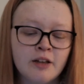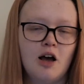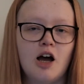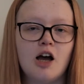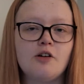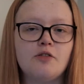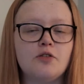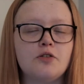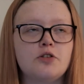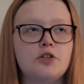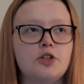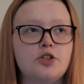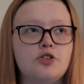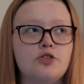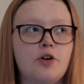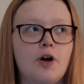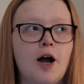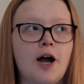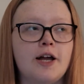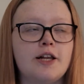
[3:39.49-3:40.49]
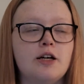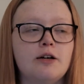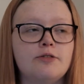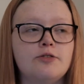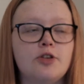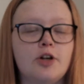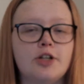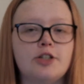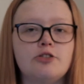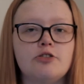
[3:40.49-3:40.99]
I've
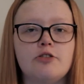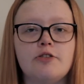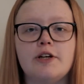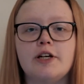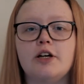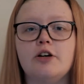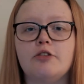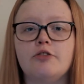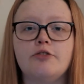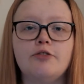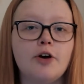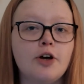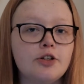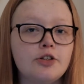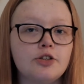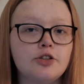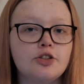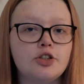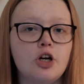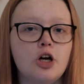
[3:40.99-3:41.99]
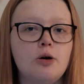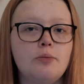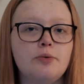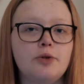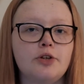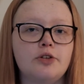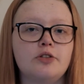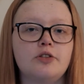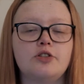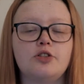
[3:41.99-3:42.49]
tried drawing on Photoshop
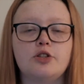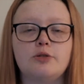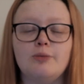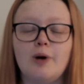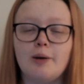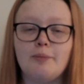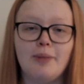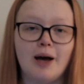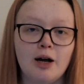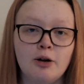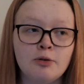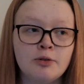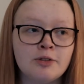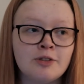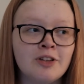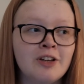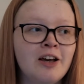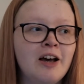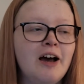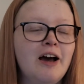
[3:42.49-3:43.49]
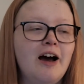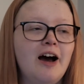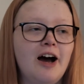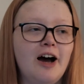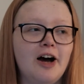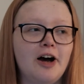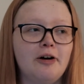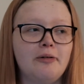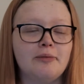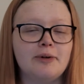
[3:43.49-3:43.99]
using just my mouse,
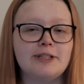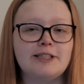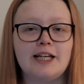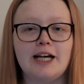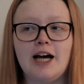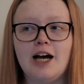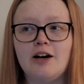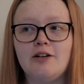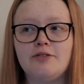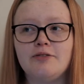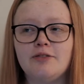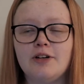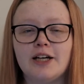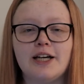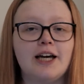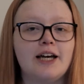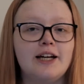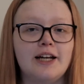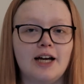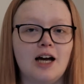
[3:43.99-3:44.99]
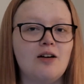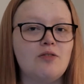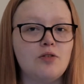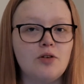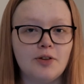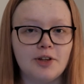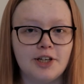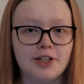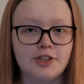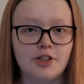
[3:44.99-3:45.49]
because I have
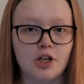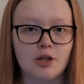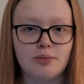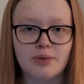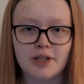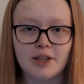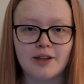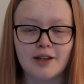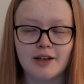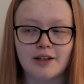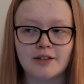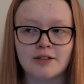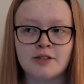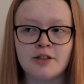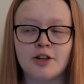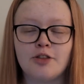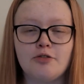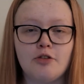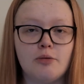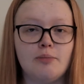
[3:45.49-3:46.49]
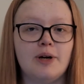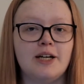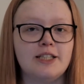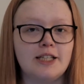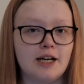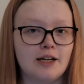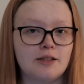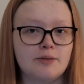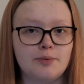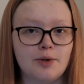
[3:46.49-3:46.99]
all the Adobe things through my
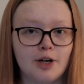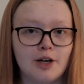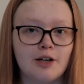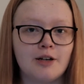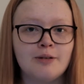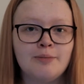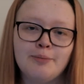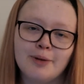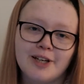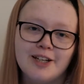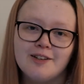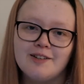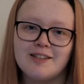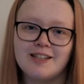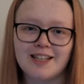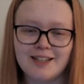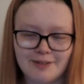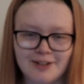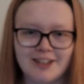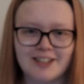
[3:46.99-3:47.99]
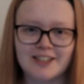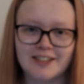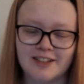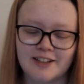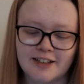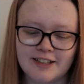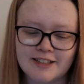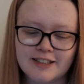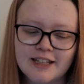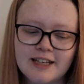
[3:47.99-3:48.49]
dad's work because he works in
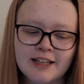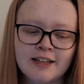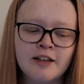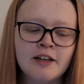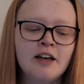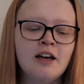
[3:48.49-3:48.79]
IT,